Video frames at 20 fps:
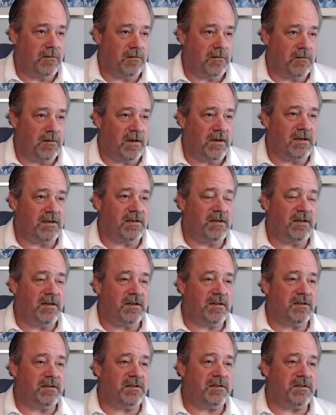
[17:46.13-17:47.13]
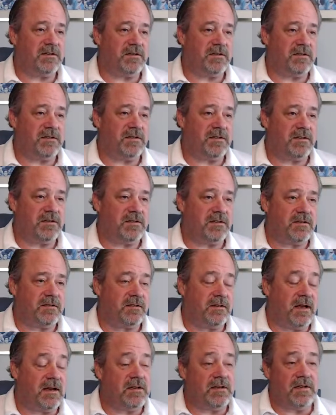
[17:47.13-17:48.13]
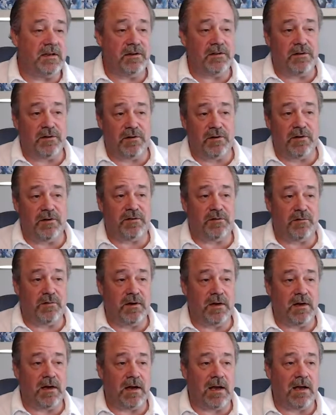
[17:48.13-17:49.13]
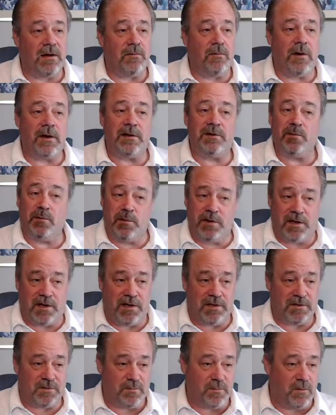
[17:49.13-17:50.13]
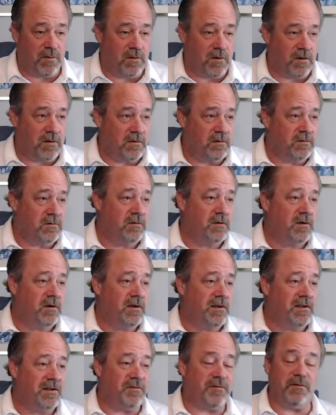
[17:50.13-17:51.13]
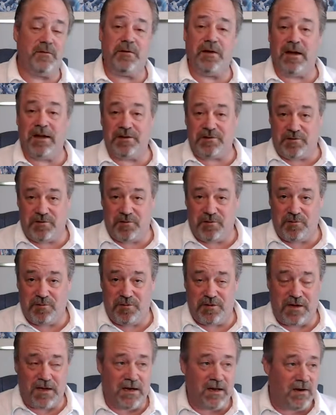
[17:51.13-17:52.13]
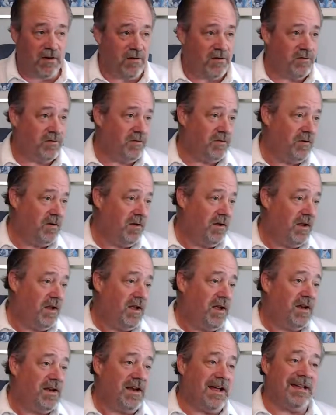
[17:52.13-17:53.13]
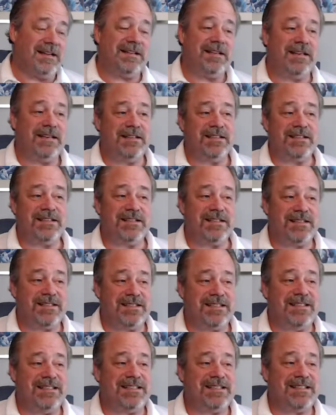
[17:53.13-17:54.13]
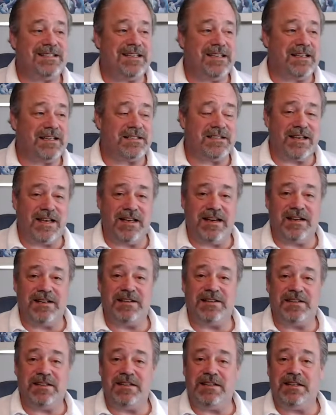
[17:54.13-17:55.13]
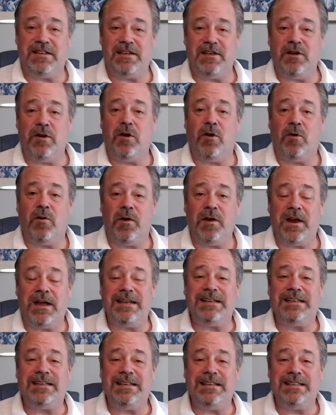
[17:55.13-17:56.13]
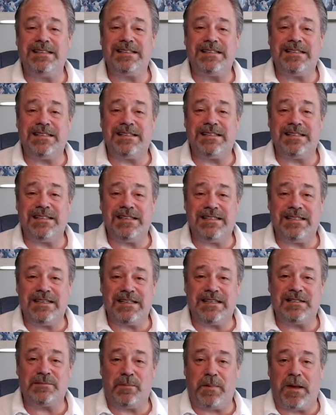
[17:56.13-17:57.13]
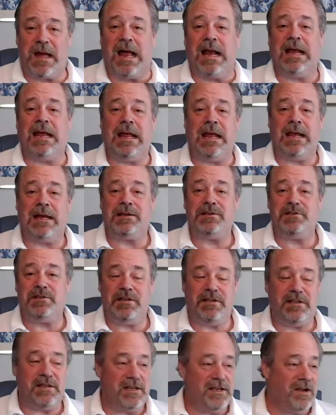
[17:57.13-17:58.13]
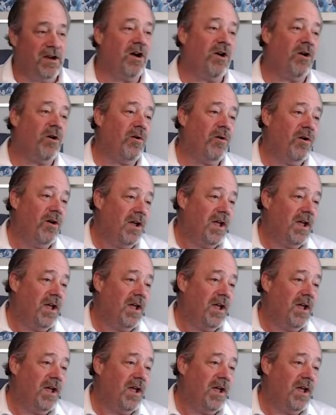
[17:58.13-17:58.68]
1933, Conway Twitty is born, if you guys know who that is. 1966, I had a GTO, a 1966 Pontiac GTO.